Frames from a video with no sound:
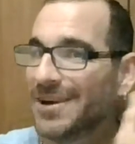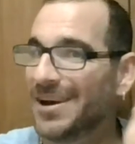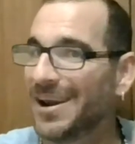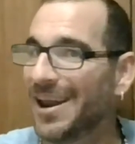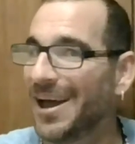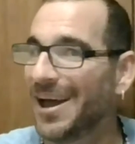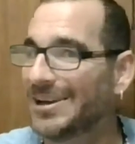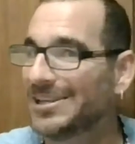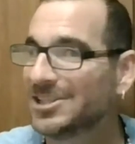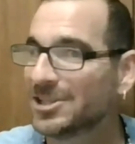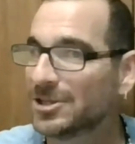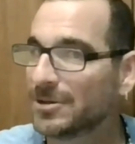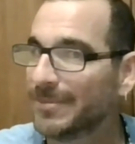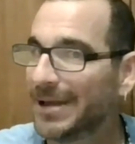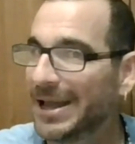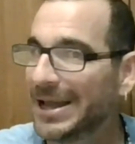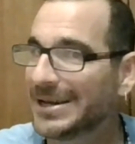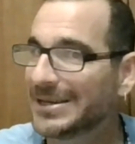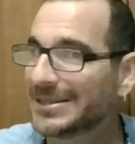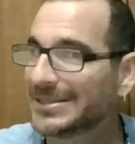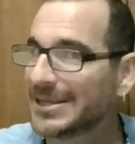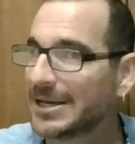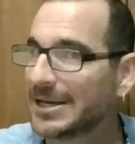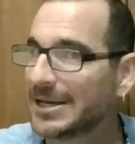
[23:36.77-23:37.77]
nicer
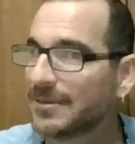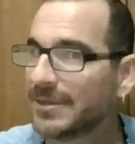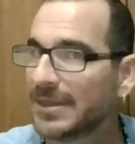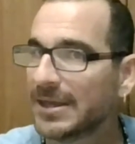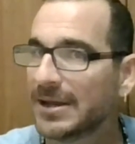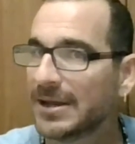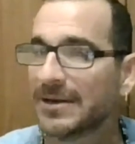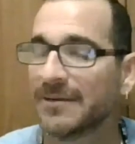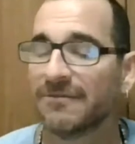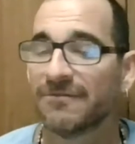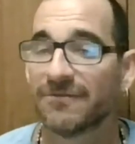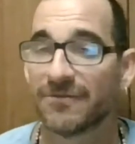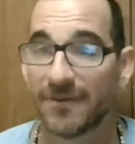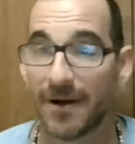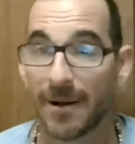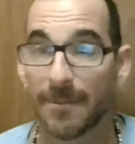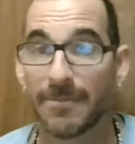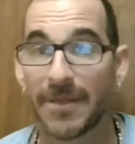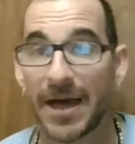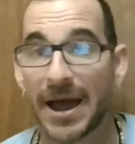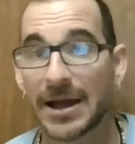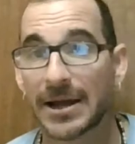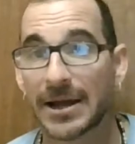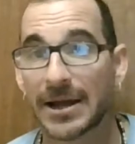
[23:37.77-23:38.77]
bags out there
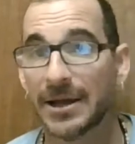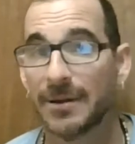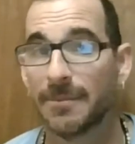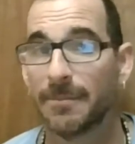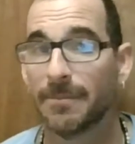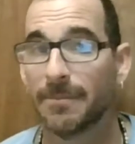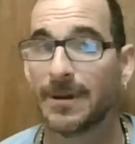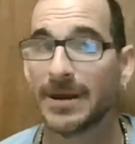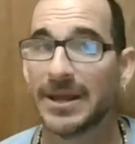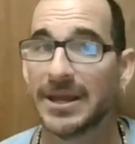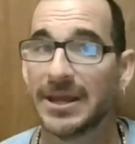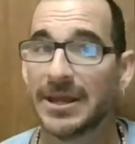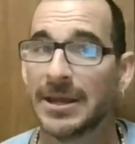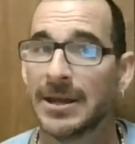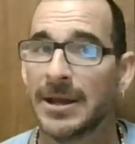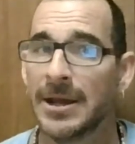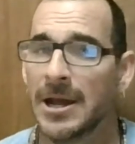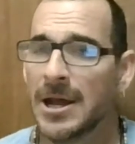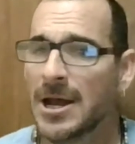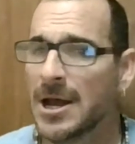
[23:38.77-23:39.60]
from that company.